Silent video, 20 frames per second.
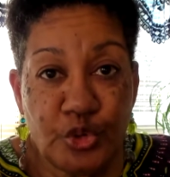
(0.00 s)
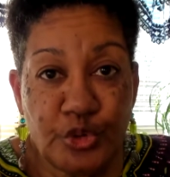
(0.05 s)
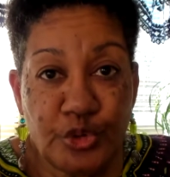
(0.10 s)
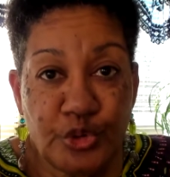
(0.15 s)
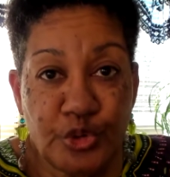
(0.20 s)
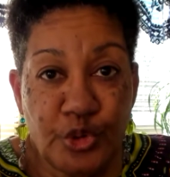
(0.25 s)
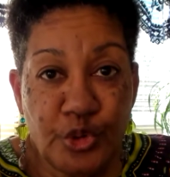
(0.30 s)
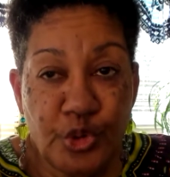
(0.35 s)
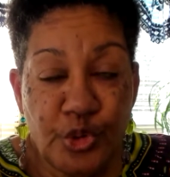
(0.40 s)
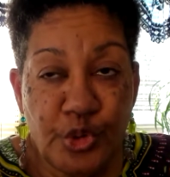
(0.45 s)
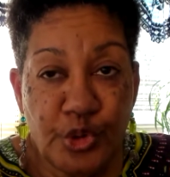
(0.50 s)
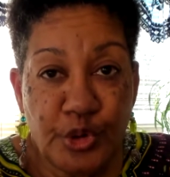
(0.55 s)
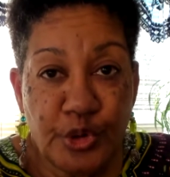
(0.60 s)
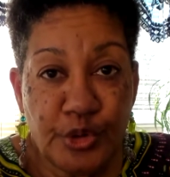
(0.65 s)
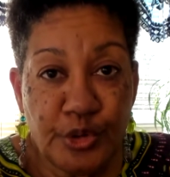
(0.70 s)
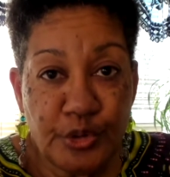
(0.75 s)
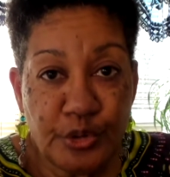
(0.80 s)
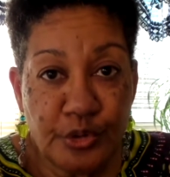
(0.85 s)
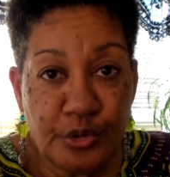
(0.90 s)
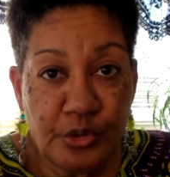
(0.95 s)
store
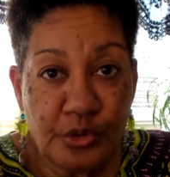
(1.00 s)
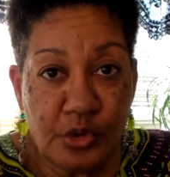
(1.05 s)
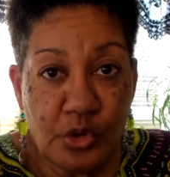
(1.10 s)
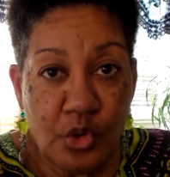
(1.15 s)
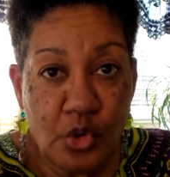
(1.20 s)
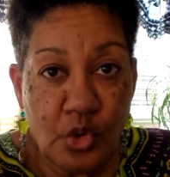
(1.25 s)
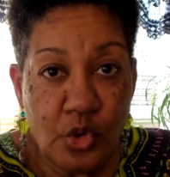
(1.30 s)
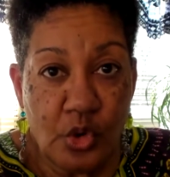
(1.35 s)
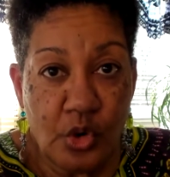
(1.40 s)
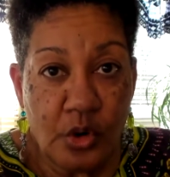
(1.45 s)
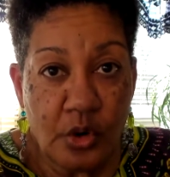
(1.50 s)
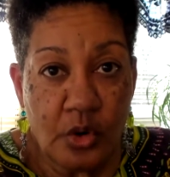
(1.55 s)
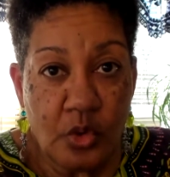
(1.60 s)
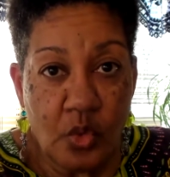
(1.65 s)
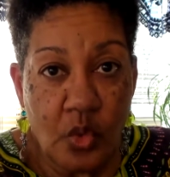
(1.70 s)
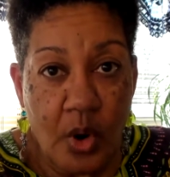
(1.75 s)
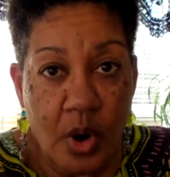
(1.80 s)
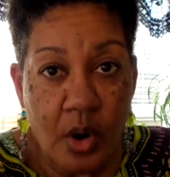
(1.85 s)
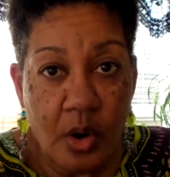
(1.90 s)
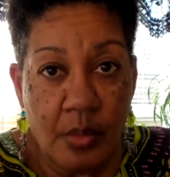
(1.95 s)
or
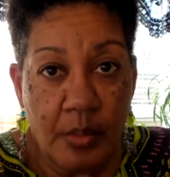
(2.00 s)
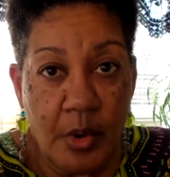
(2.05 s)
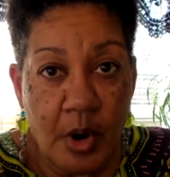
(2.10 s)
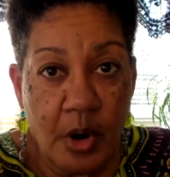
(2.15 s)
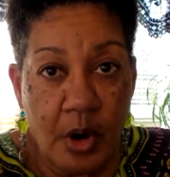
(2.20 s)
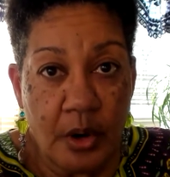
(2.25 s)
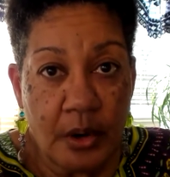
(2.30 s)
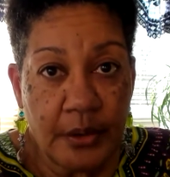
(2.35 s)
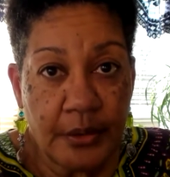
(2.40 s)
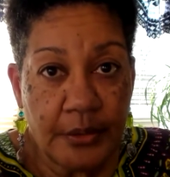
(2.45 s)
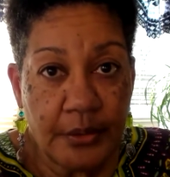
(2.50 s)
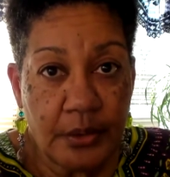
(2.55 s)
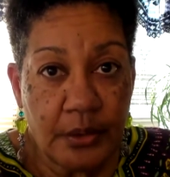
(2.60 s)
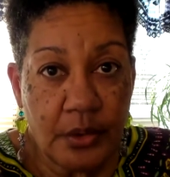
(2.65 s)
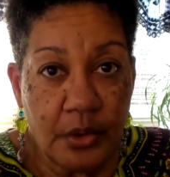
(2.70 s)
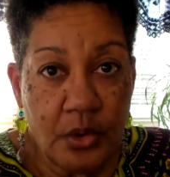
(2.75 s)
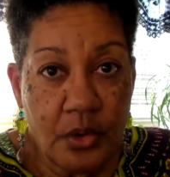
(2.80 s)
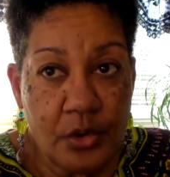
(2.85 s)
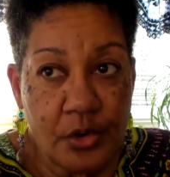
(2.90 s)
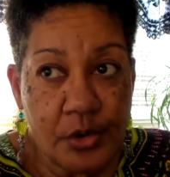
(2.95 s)
Walmart
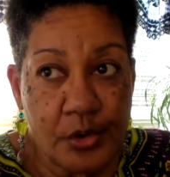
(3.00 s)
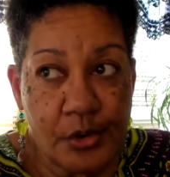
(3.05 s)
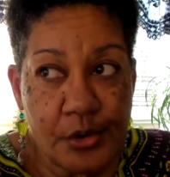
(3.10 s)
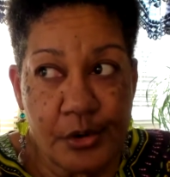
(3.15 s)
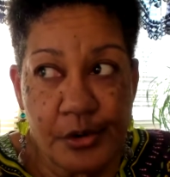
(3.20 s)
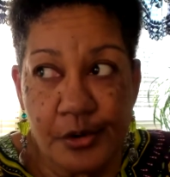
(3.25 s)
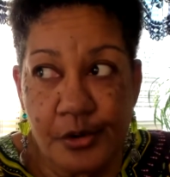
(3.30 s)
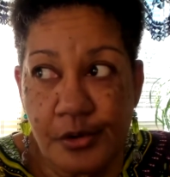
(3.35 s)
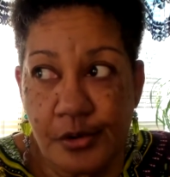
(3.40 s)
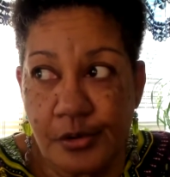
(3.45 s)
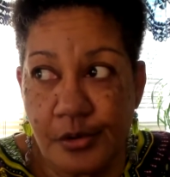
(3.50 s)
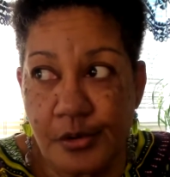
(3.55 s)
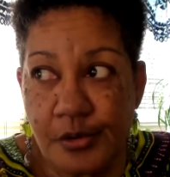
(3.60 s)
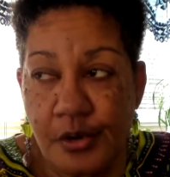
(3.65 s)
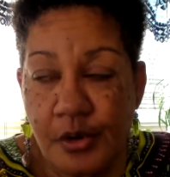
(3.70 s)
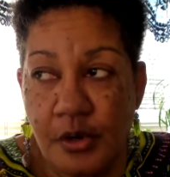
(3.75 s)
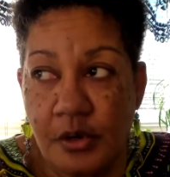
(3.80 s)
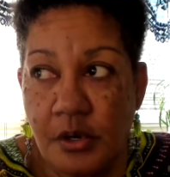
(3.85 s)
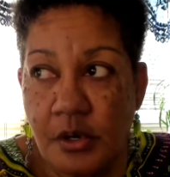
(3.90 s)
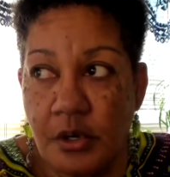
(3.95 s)
or
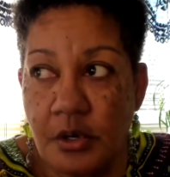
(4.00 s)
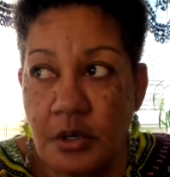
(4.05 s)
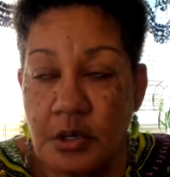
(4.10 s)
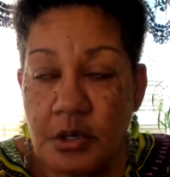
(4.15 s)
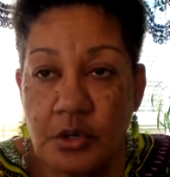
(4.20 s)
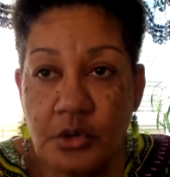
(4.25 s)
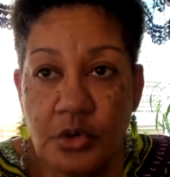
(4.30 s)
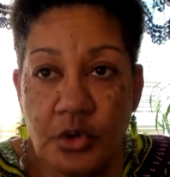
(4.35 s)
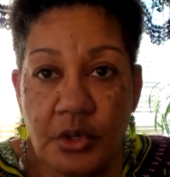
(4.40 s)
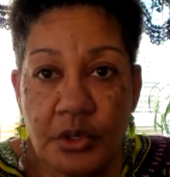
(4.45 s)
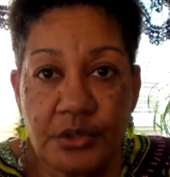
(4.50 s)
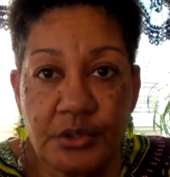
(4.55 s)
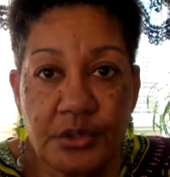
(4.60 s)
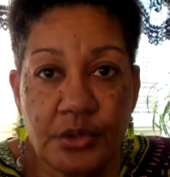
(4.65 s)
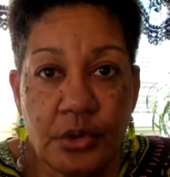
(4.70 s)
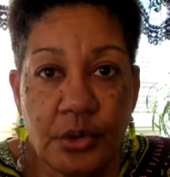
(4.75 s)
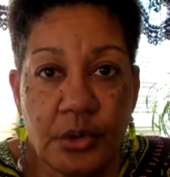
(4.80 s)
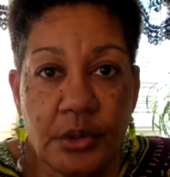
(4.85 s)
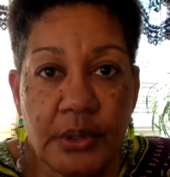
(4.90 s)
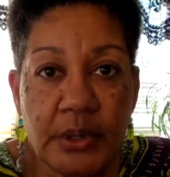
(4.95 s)
the
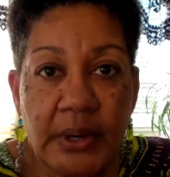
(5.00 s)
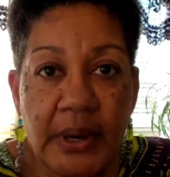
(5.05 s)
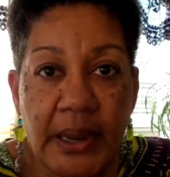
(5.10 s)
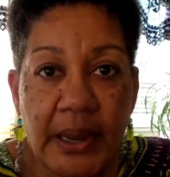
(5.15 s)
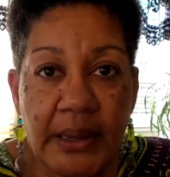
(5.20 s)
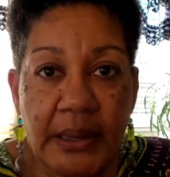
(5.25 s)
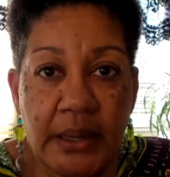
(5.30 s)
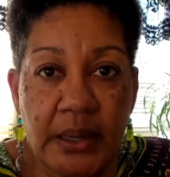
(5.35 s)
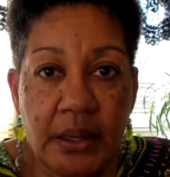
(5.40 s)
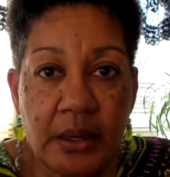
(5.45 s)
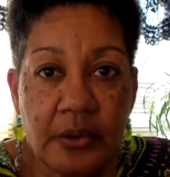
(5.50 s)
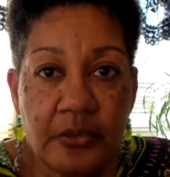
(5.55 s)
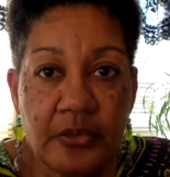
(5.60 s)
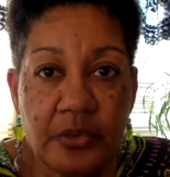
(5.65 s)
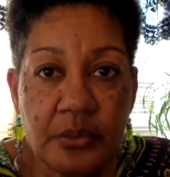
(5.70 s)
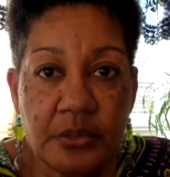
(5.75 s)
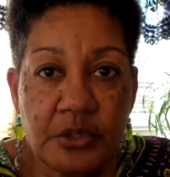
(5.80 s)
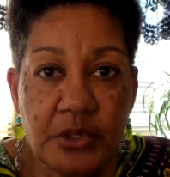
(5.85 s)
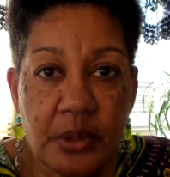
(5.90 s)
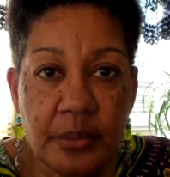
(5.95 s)
drugstore. I get it
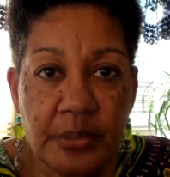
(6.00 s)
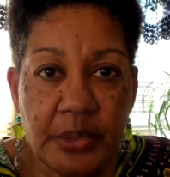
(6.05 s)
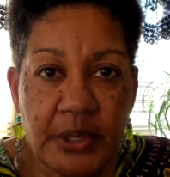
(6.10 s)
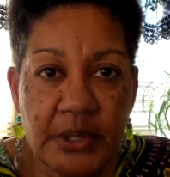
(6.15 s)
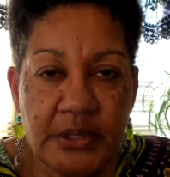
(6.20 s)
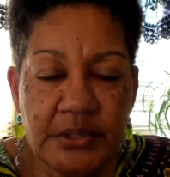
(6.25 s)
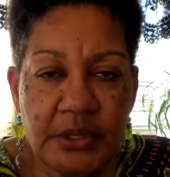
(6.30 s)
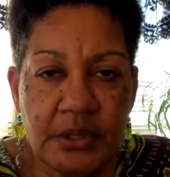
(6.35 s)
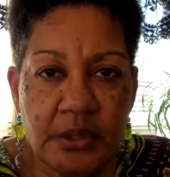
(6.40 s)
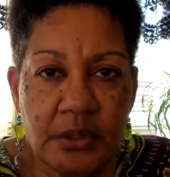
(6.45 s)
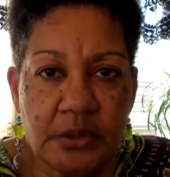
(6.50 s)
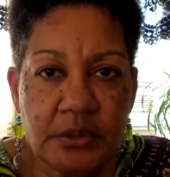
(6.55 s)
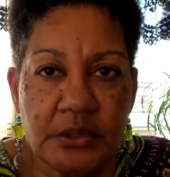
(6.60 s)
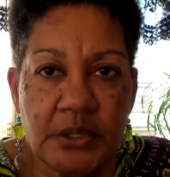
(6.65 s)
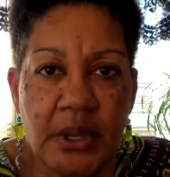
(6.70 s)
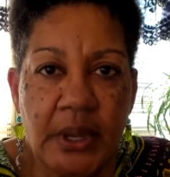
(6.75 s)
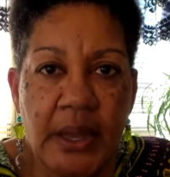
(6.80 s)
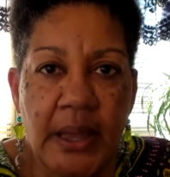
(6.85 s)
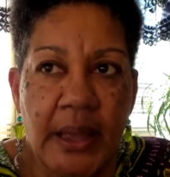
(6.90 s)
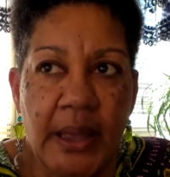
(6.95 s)
from someplace else.
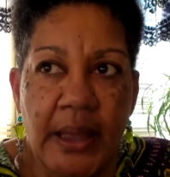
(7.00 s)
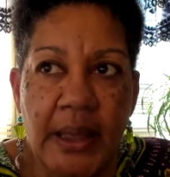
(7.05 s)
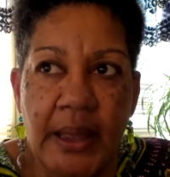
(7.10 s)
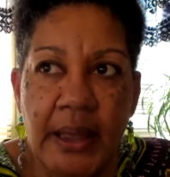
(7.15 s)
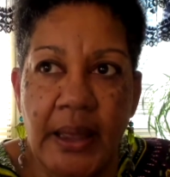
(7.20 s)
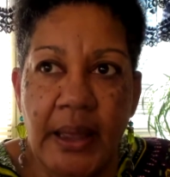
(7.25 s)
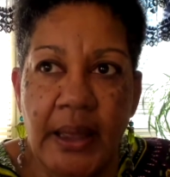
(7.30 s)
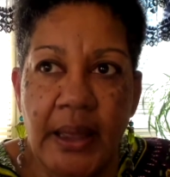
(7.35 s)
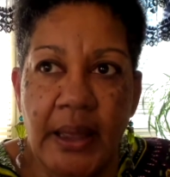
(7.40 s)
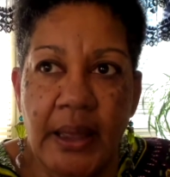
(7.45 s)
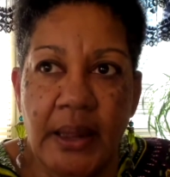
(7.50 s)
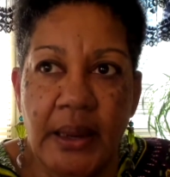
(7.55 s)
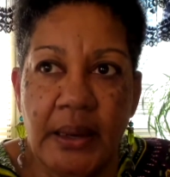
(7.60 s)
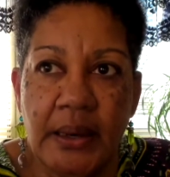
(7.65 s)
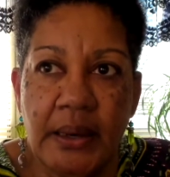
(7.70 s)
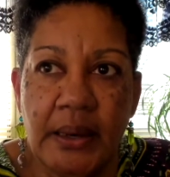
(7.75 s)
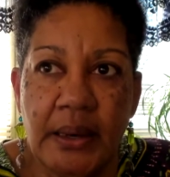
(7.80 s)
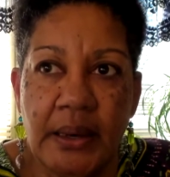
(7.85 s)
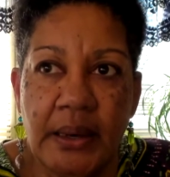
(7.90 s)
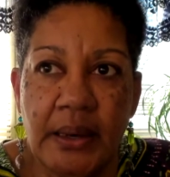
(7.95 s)

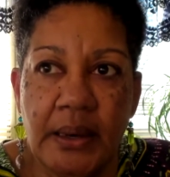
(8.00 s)
And